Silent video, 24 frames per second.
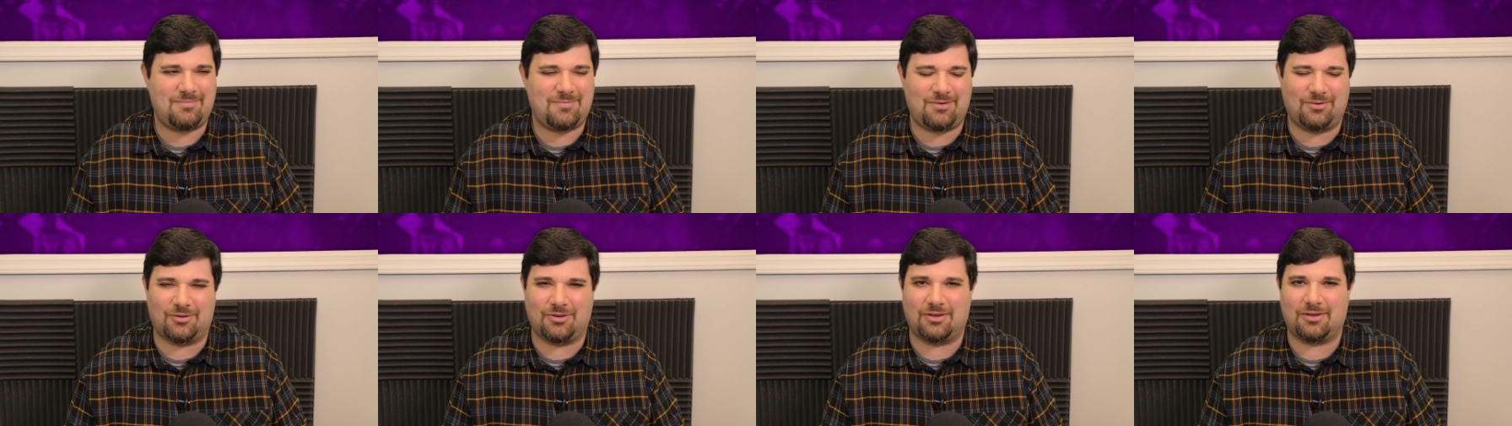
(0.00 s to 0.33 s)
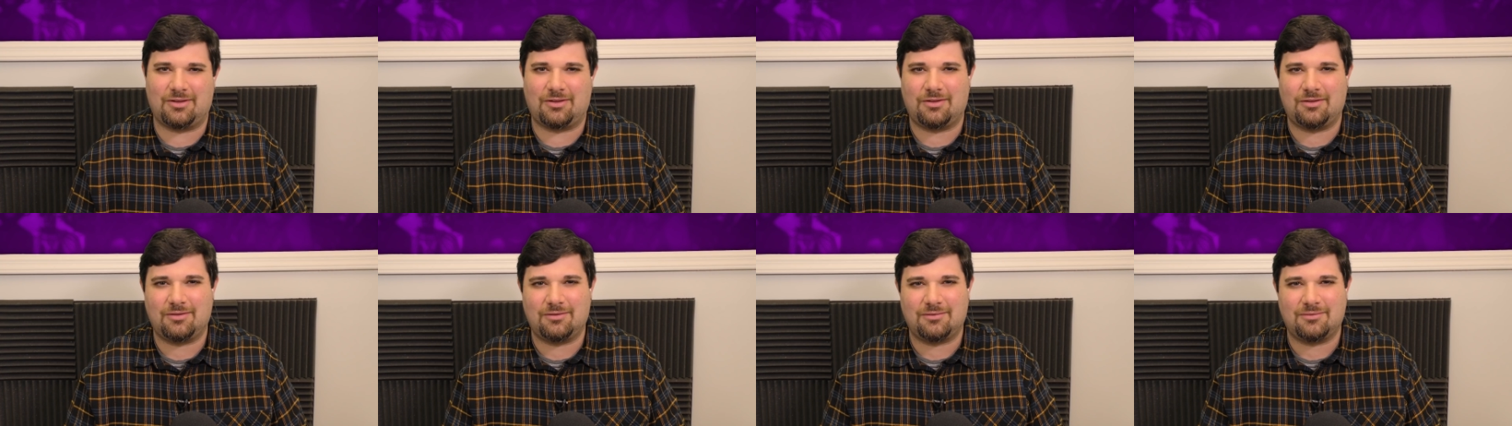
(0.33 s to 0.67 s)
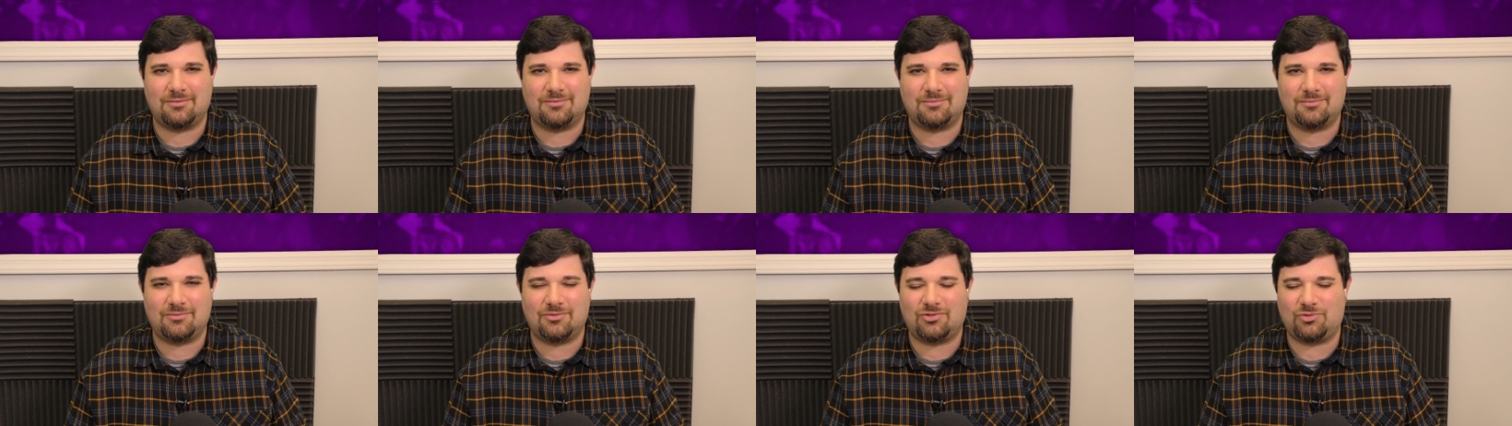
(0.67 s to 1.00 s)
ugh.
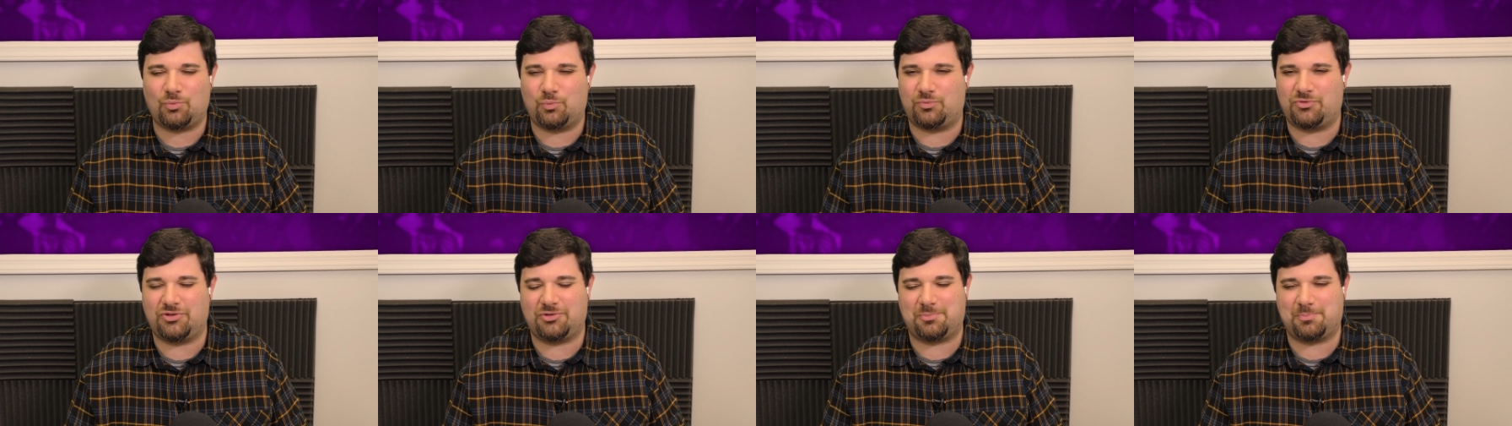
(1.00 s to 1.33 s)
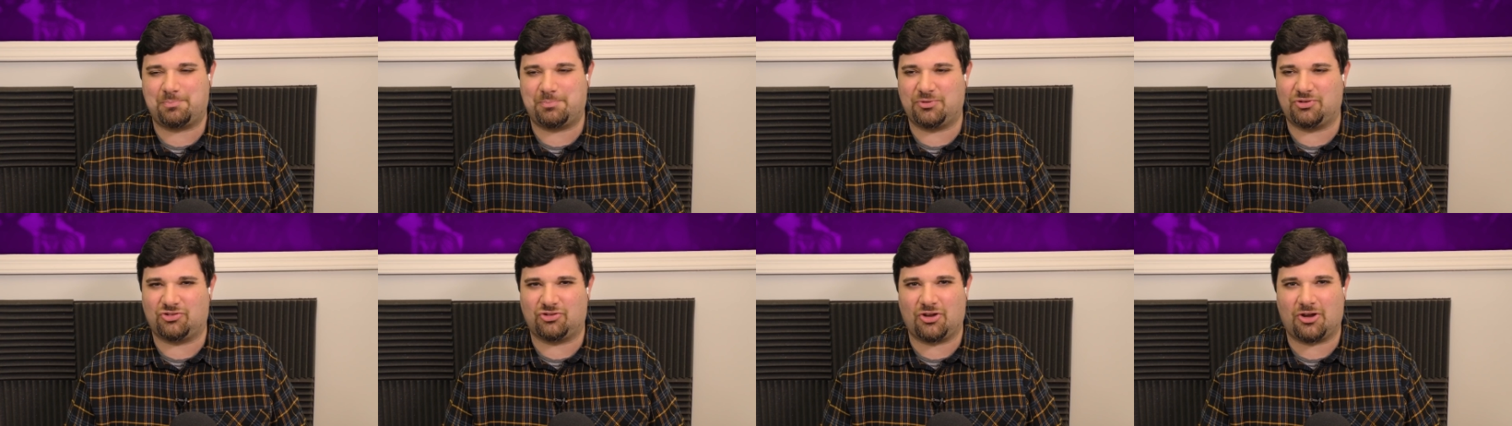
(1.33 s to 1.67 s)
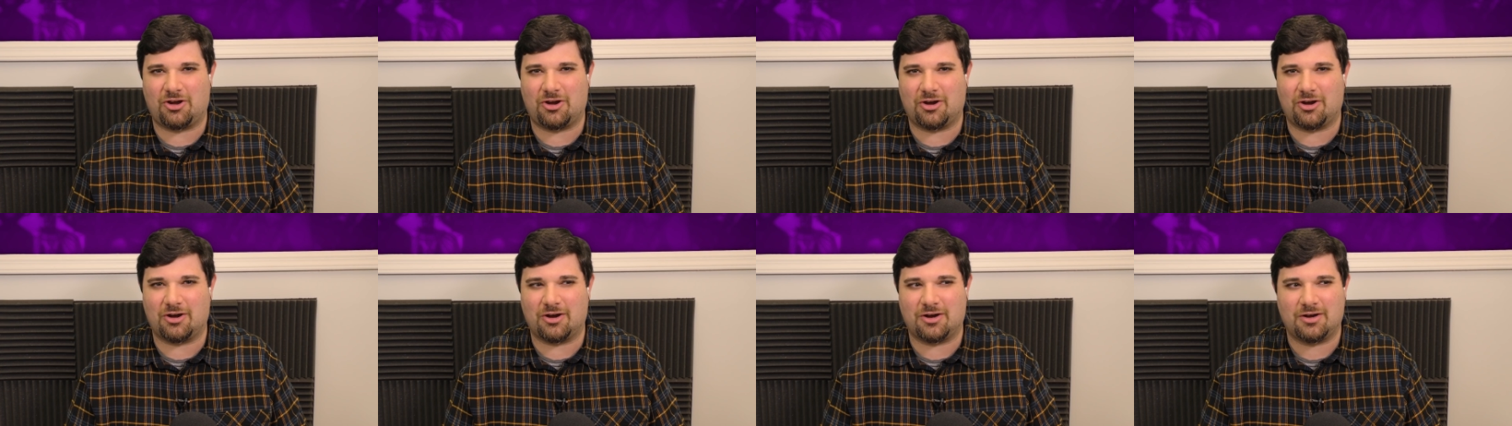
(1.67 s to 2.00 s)
Right. It's just
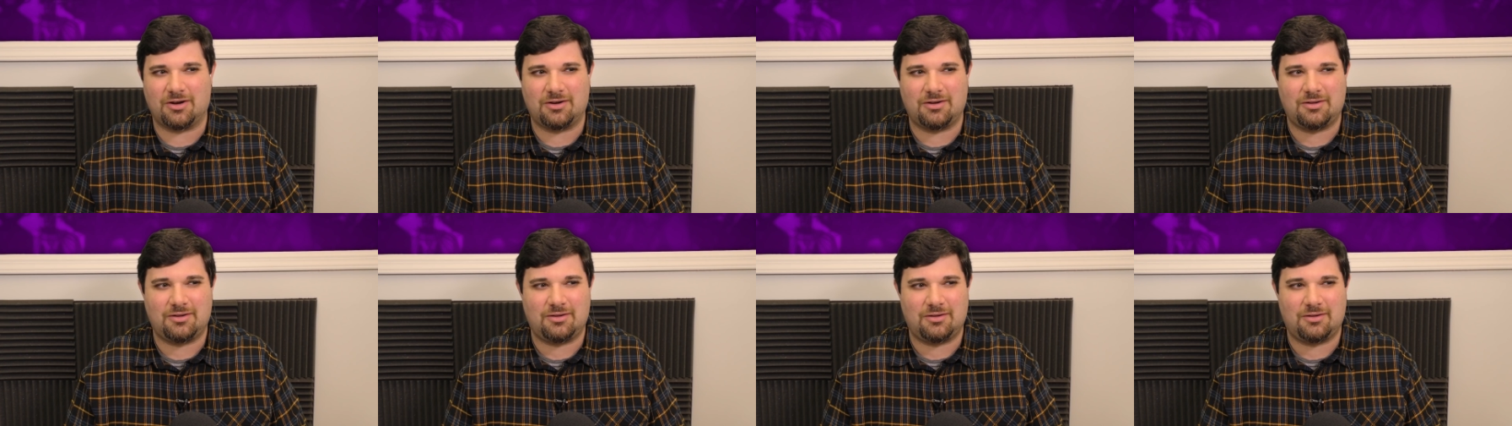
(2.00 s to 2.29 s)
bizarre.